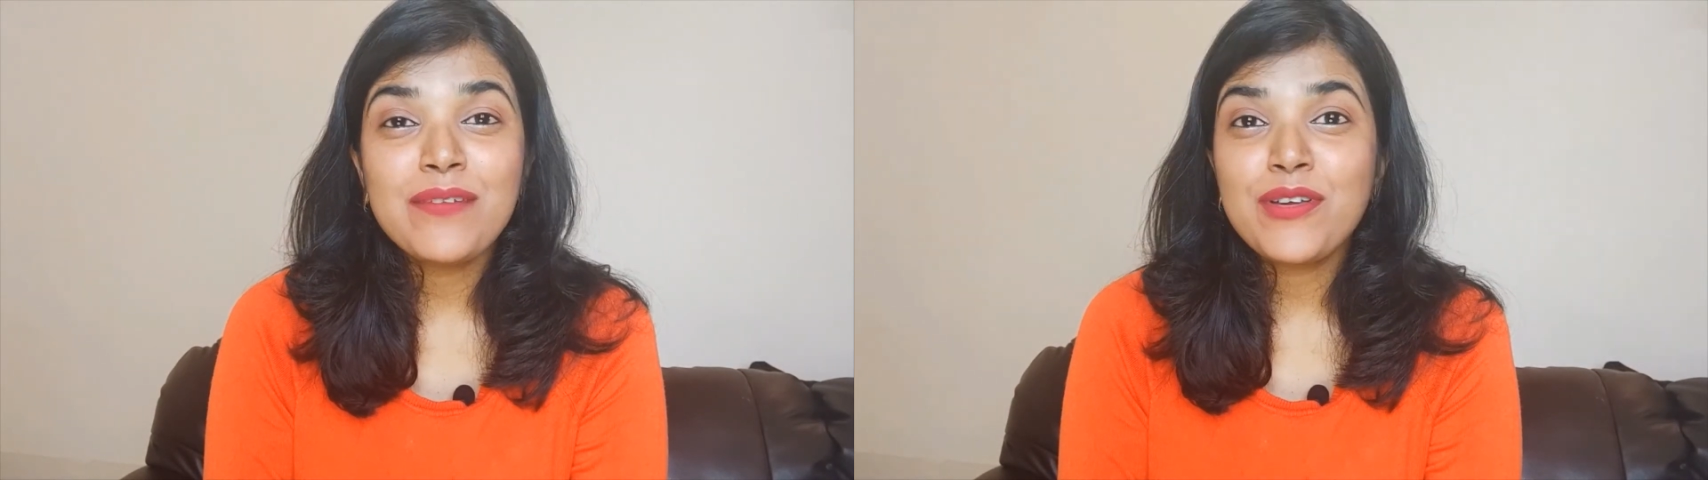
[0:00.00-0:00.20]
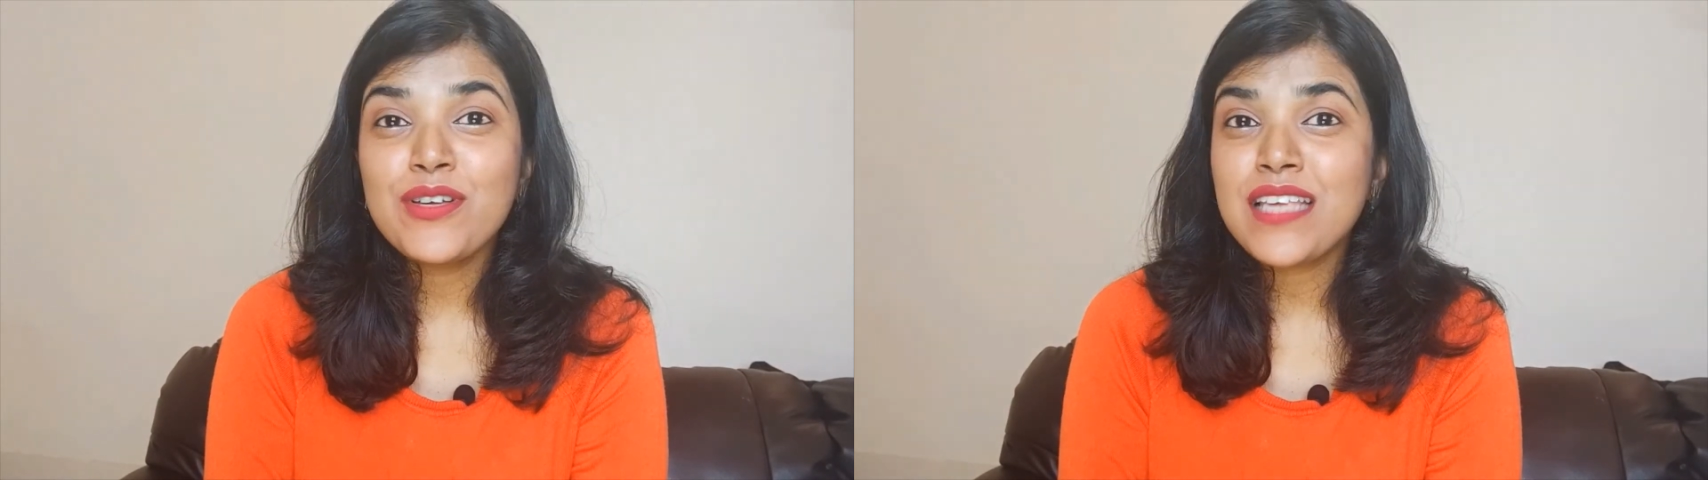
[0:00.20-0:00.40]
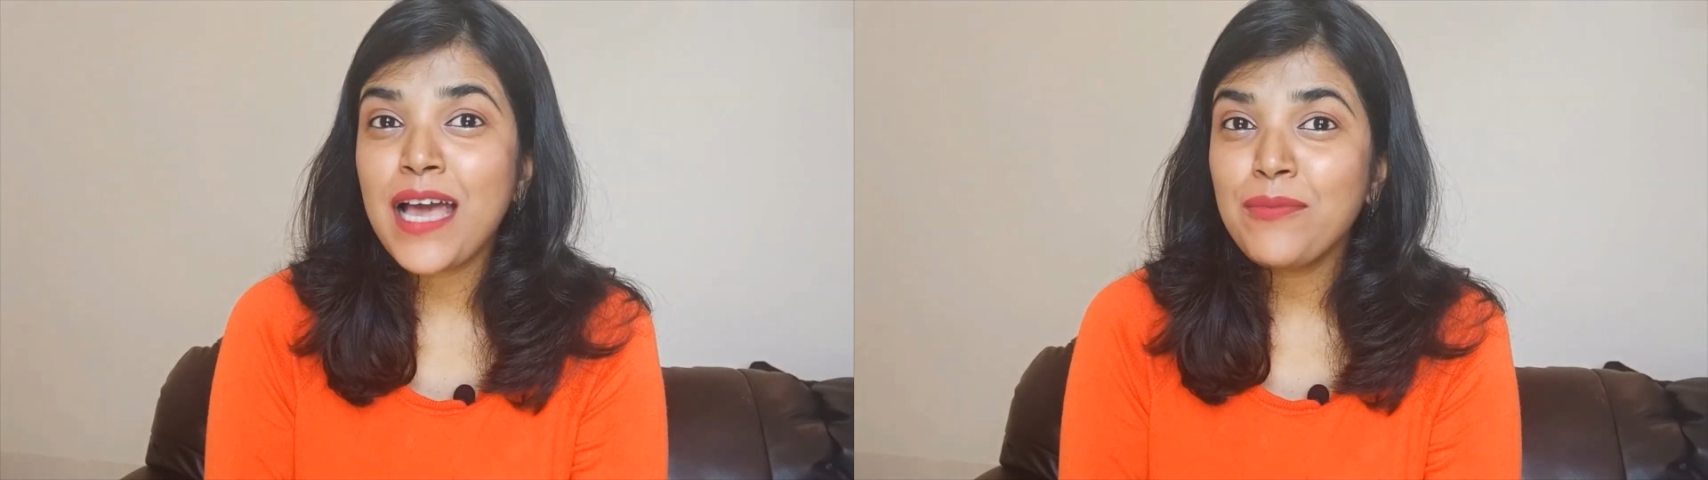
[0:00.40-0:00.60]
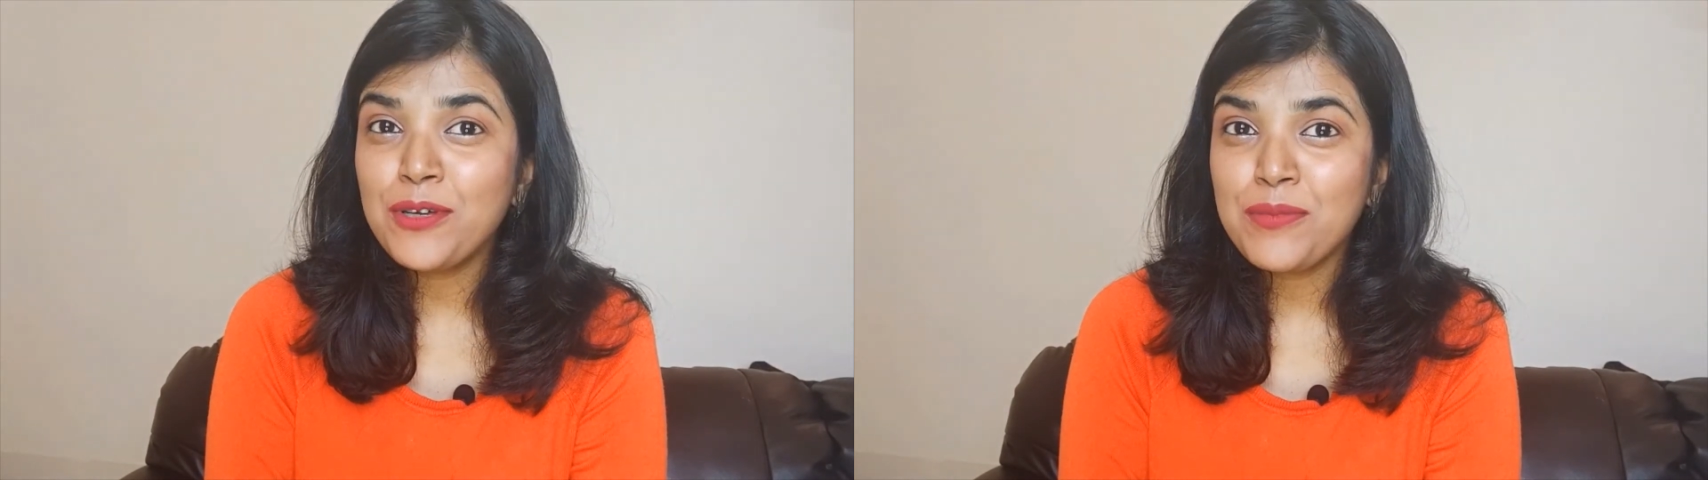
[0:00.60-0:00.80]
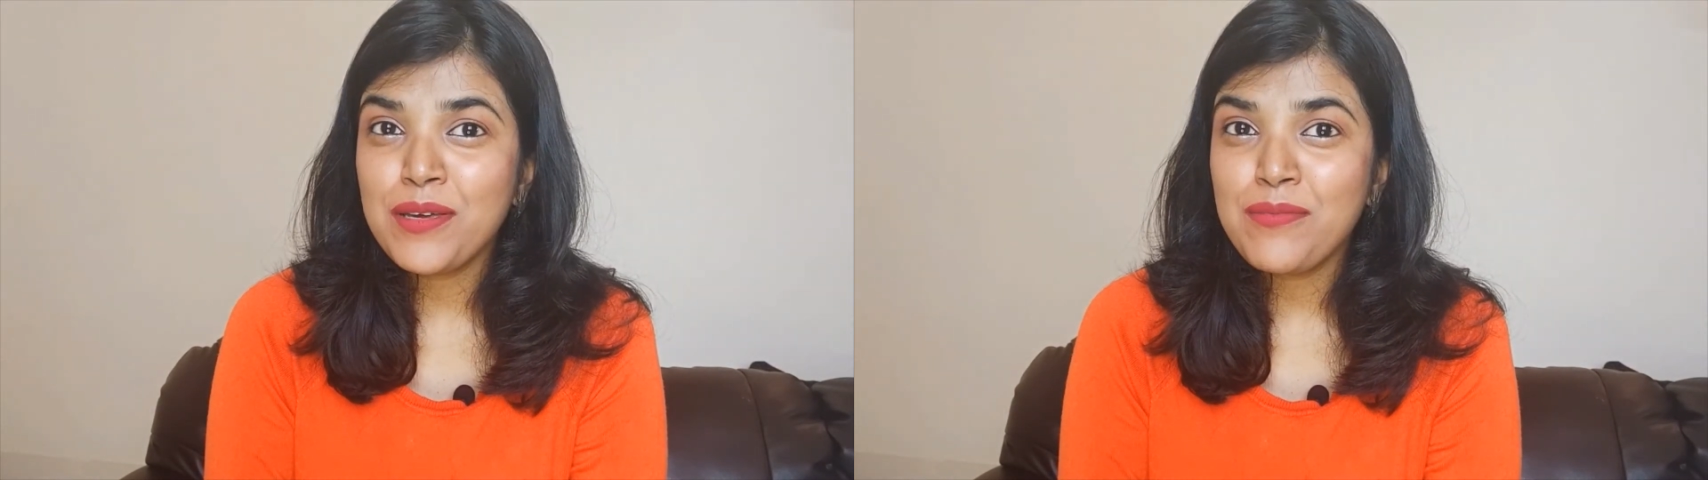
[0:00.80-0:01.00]
because I'm
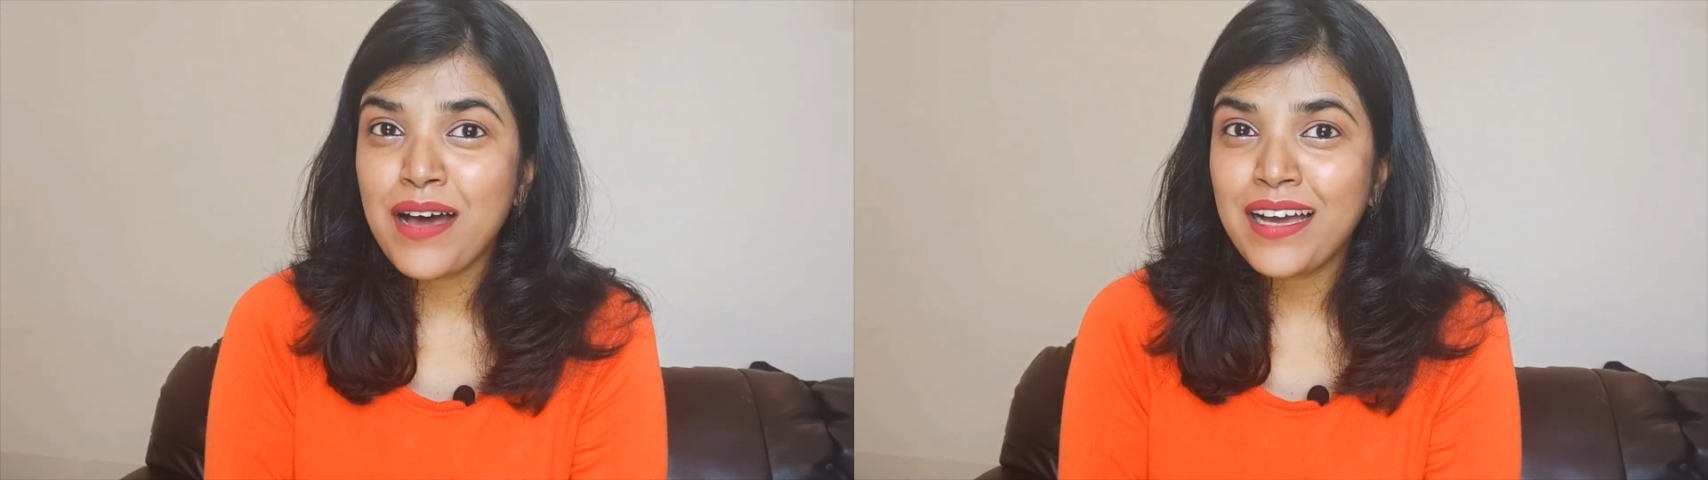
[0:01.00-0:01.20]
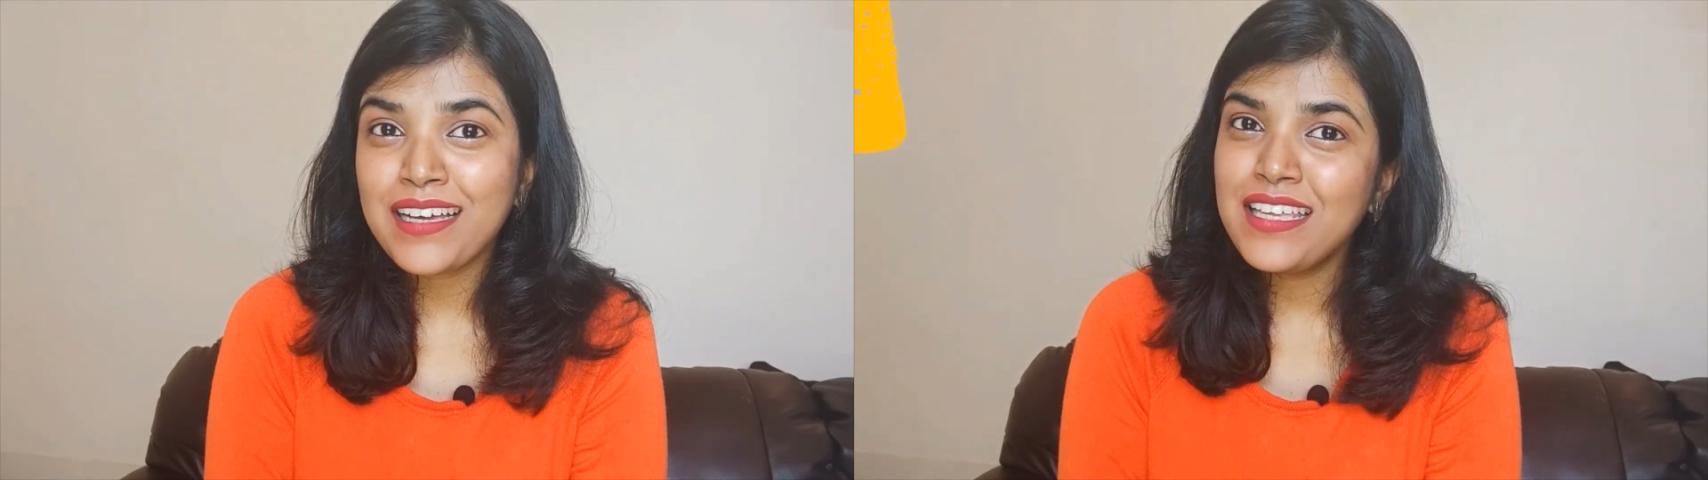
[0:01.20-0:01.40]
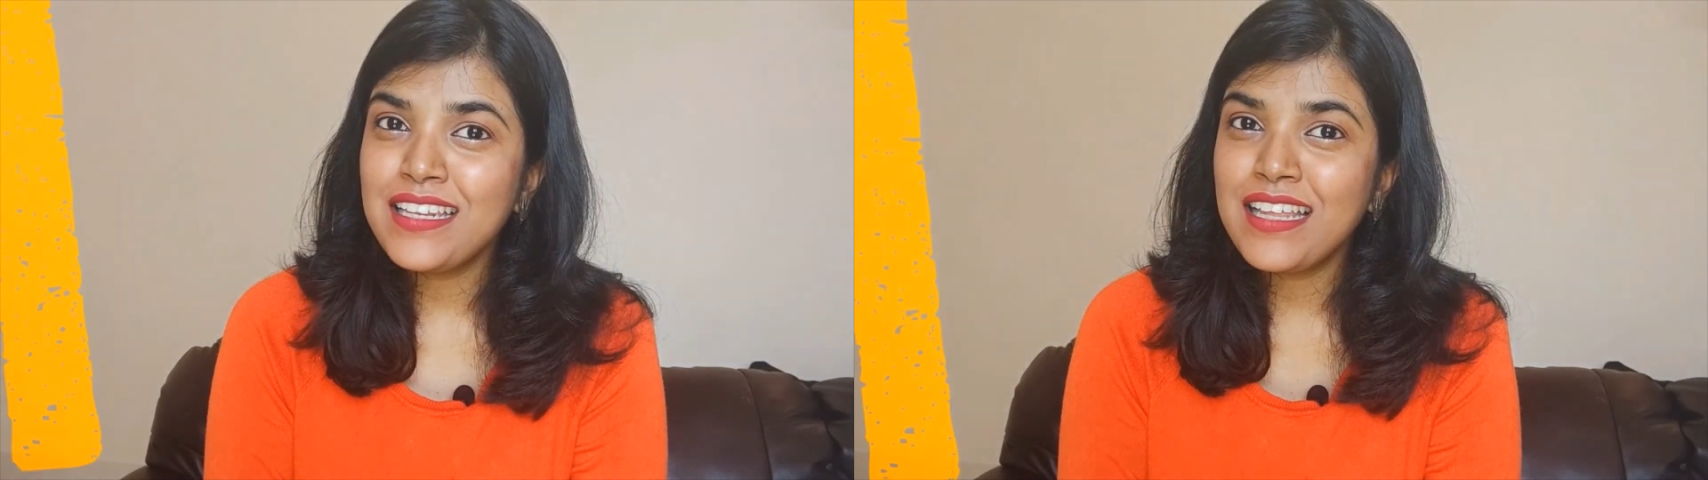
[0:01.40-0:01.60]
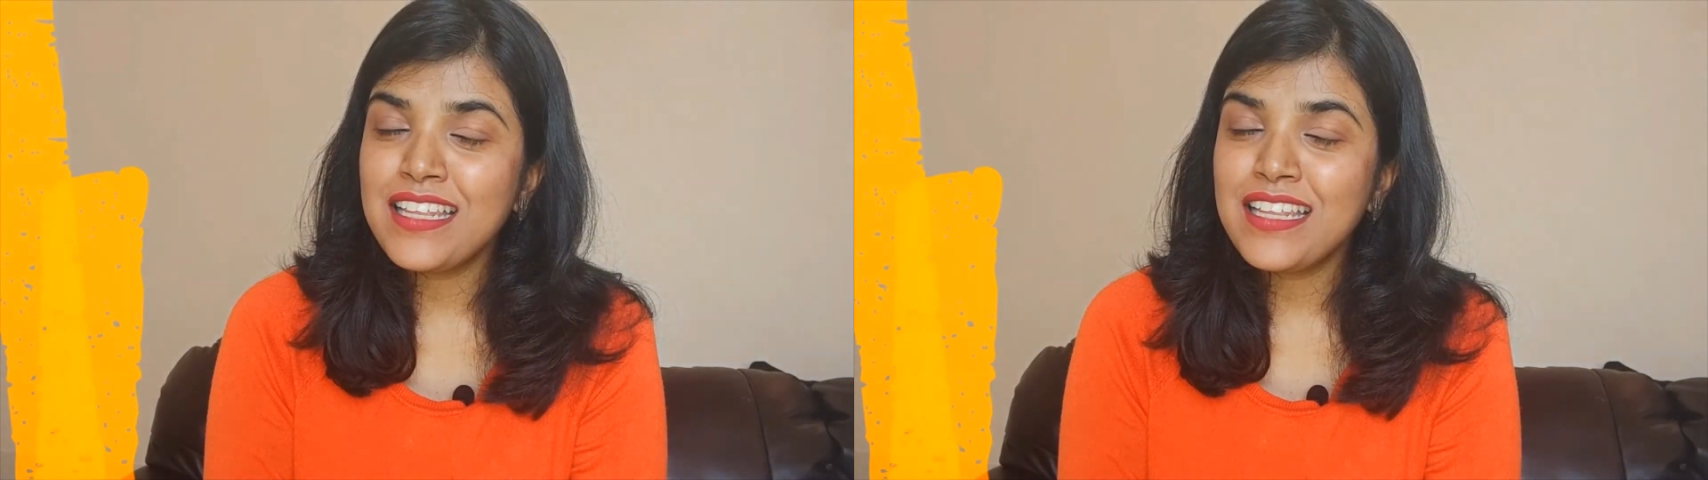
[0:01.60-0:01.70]
going to be back in